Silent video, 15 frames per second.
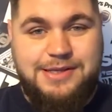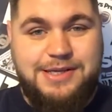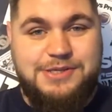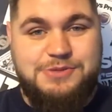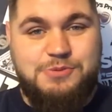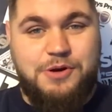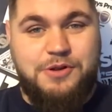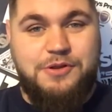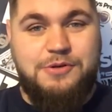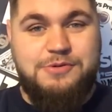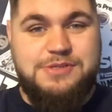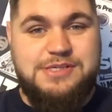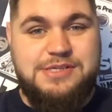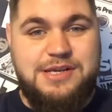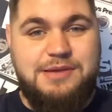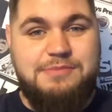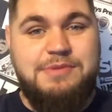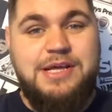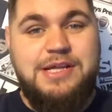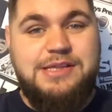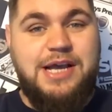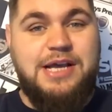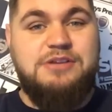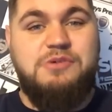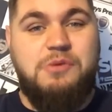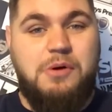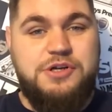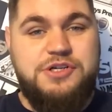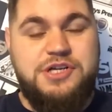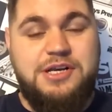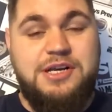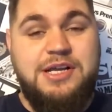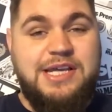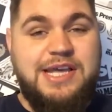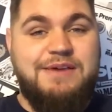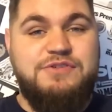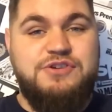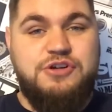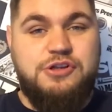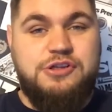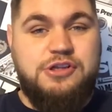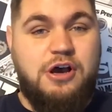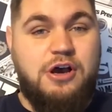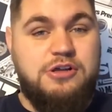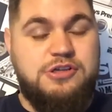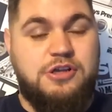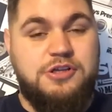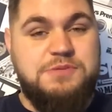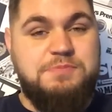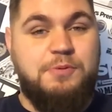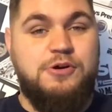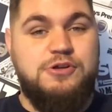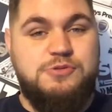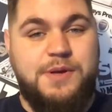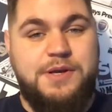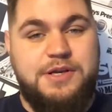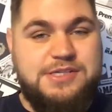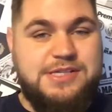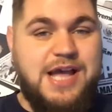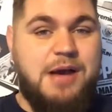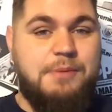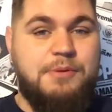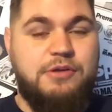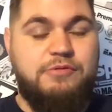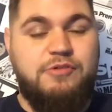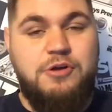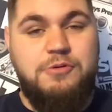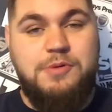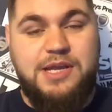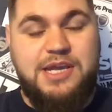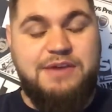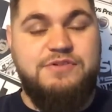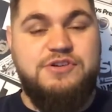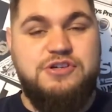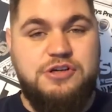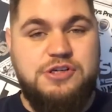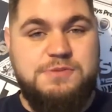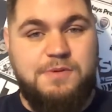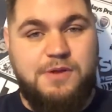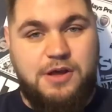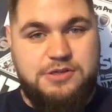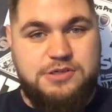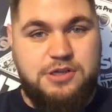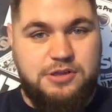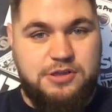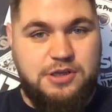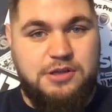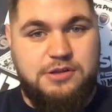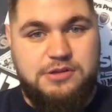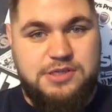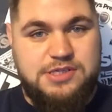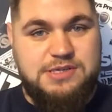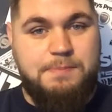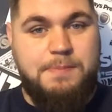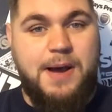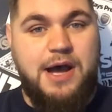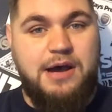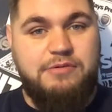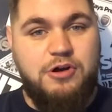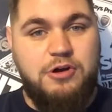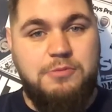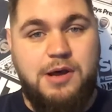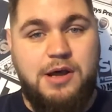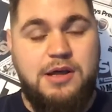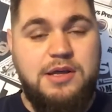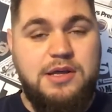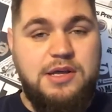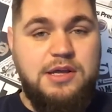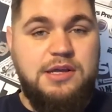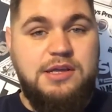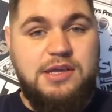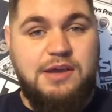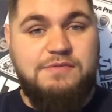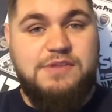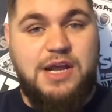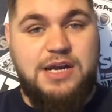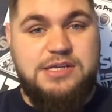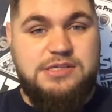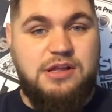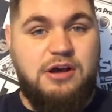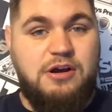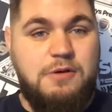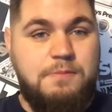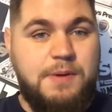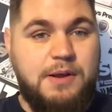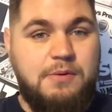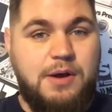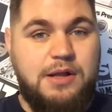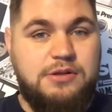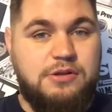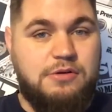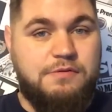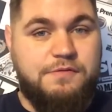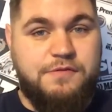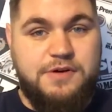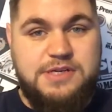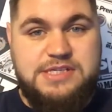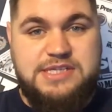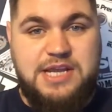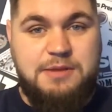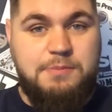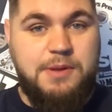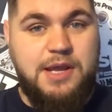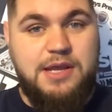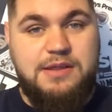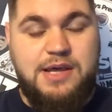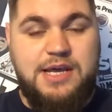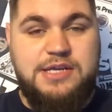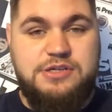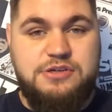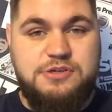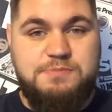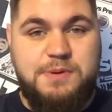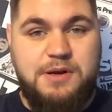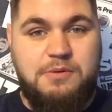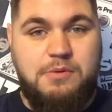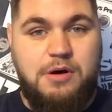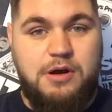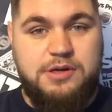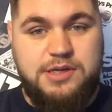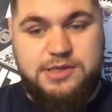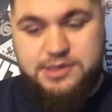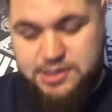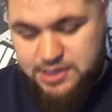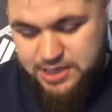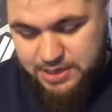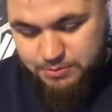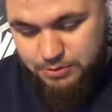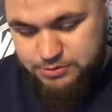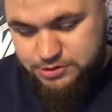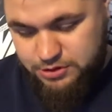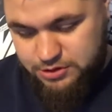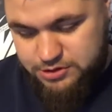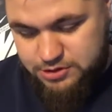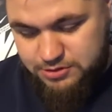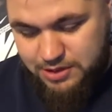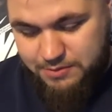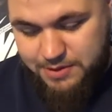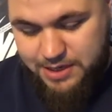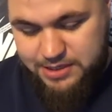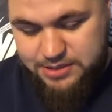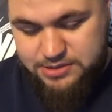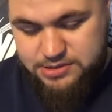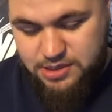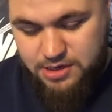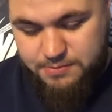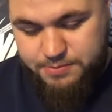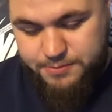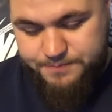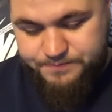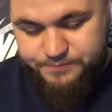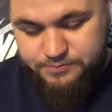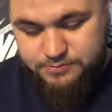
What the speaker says: It's one of those, isn't it? Thanks for watching. Give us your thoughts on the Sports Witness Darmian rumour. Give us your thoughts on the Zapata rumour. Give Denis Law a big well done for his CBE that he's just been awarded. And what was the other two that we had at the top?